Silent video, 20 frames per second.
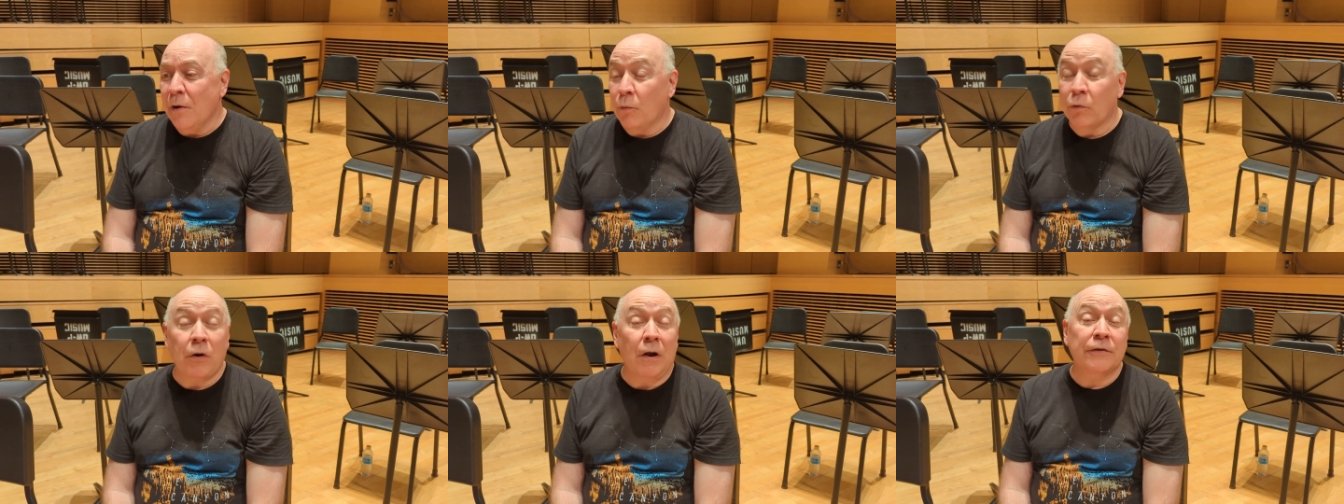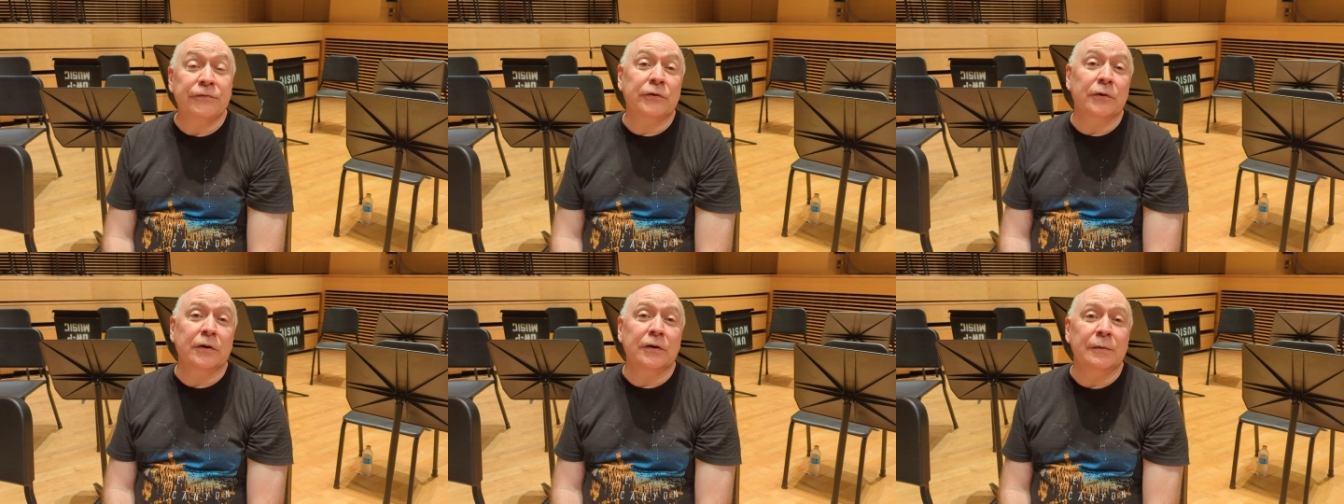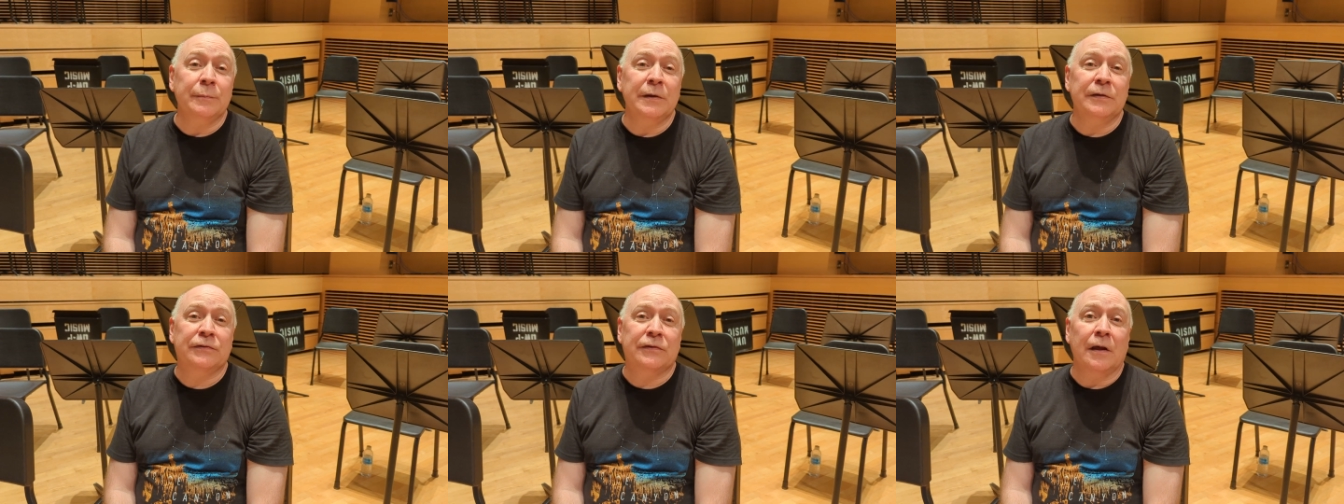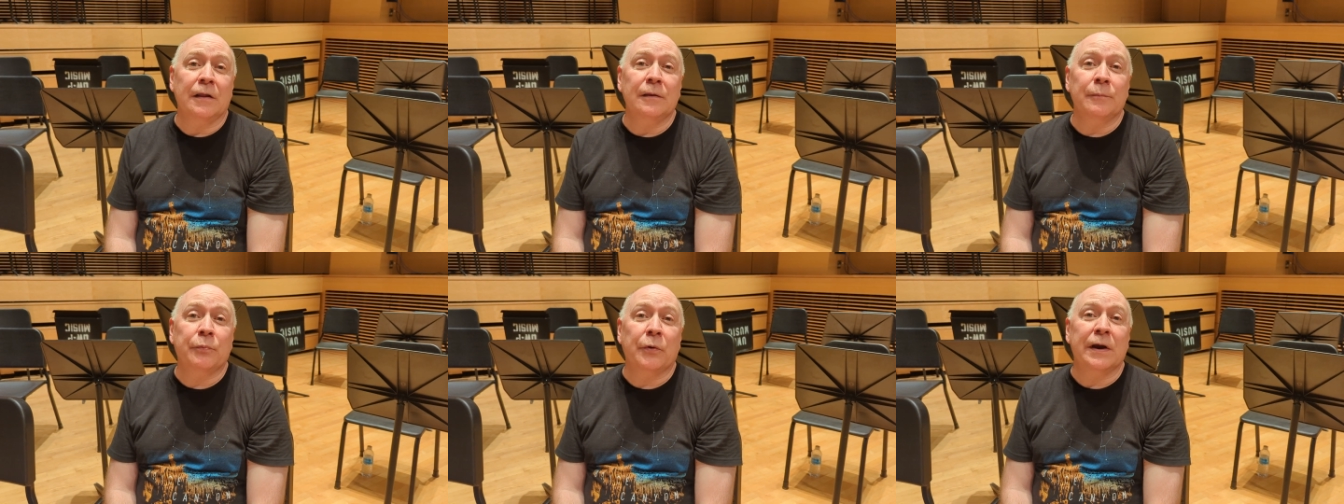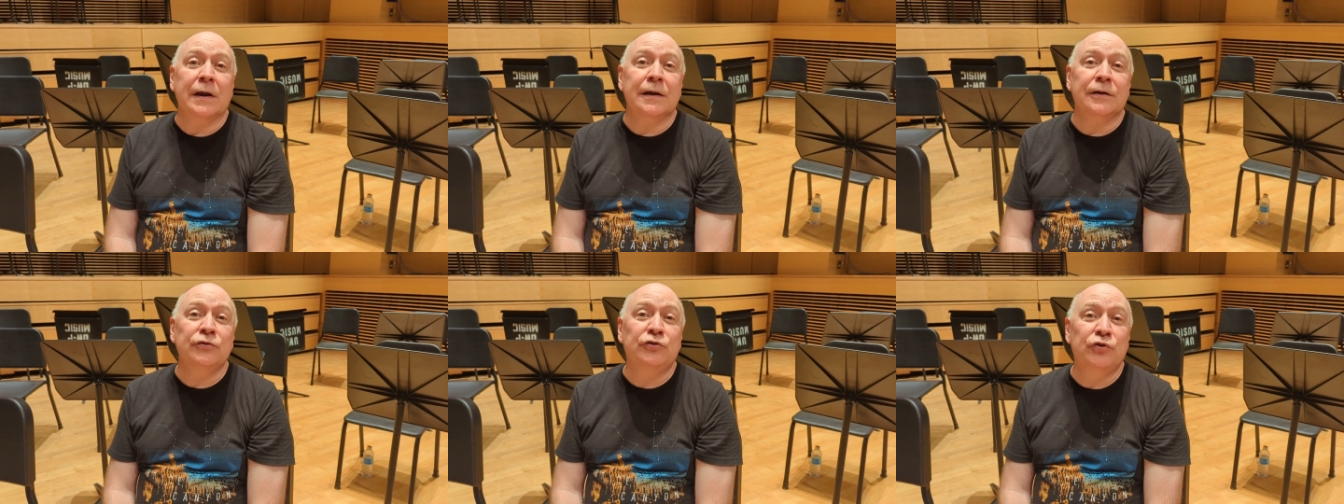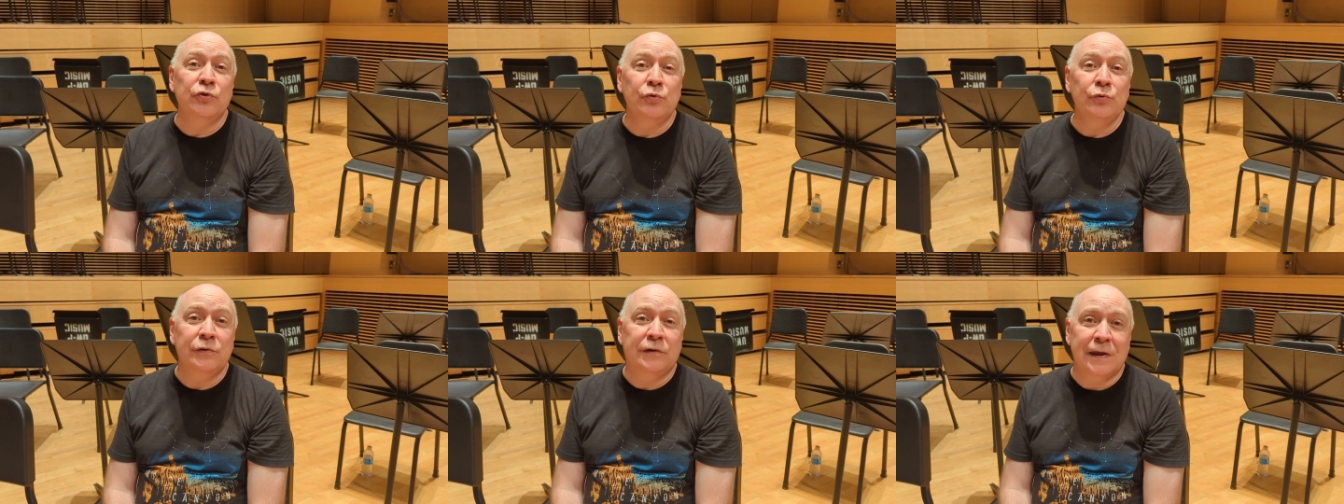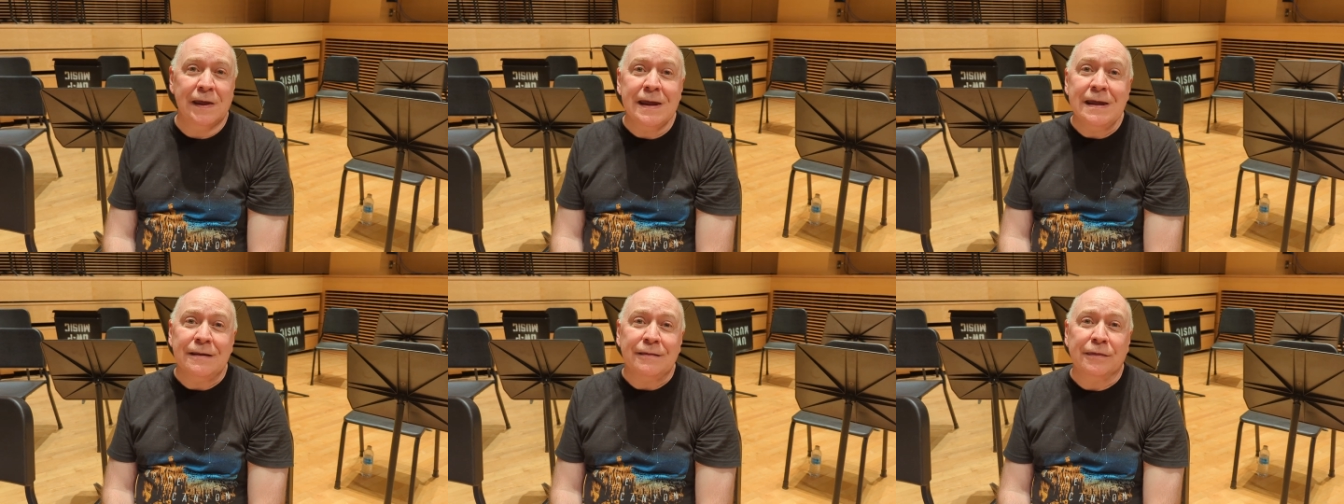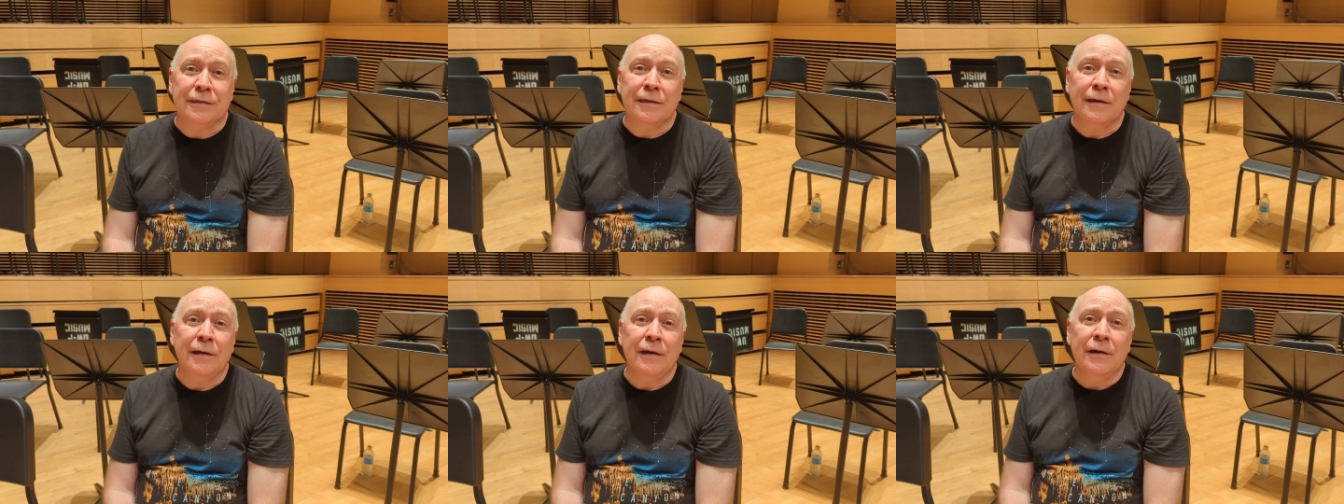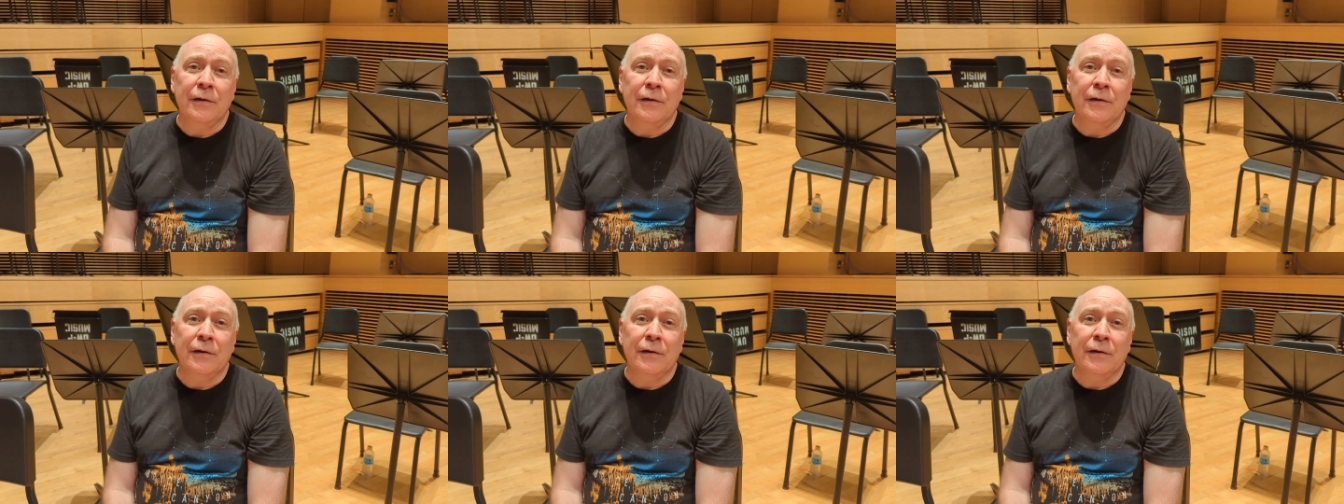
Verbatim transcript: We're also going to be celebrating Juneteenth